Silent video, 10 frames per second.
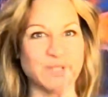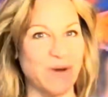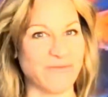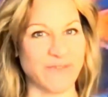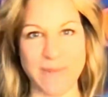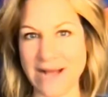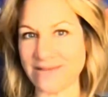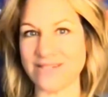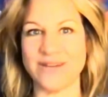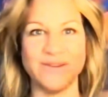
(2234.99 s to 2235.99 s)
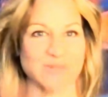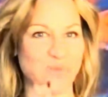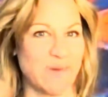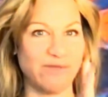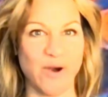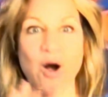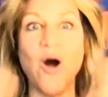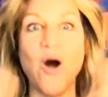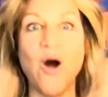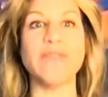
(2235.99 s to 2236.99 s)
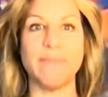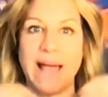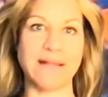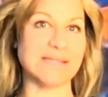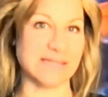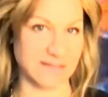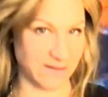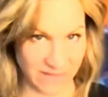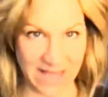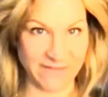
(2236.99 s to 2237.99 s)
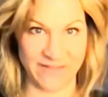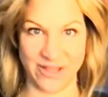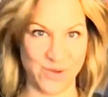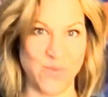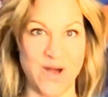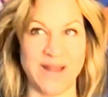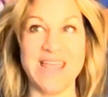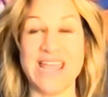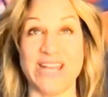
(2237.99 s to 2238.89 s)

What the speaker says: one for milestones, one for all the balances of life that you want.